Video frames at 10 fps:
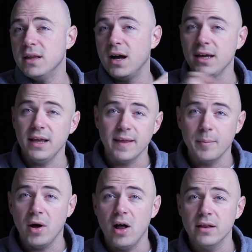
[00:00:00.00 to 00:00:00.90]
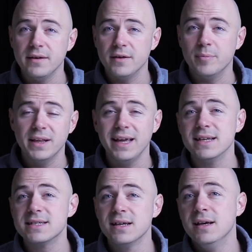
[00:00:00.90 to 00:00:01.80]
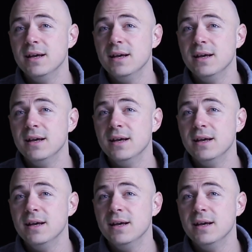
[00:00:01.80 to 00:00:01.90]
locking them all into place.